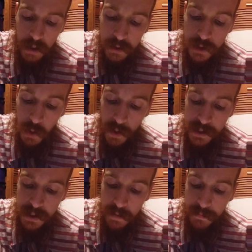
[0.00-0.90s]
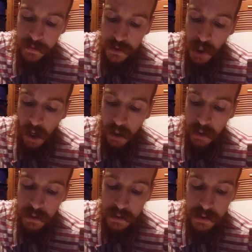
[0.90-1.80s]
The choice of
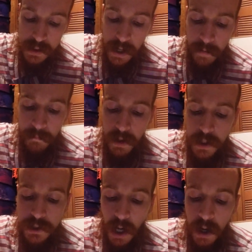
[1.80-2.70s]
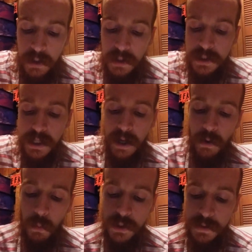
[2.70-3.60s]
Chuang Tze. Chuang
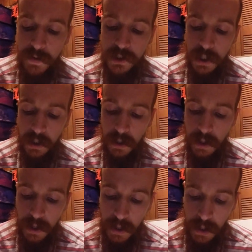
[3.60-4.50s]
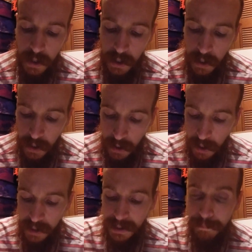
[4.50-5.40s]
Tze was fishing
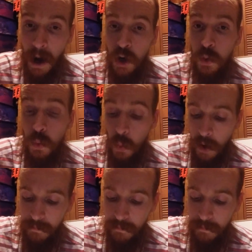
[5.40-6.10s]
in the Ballou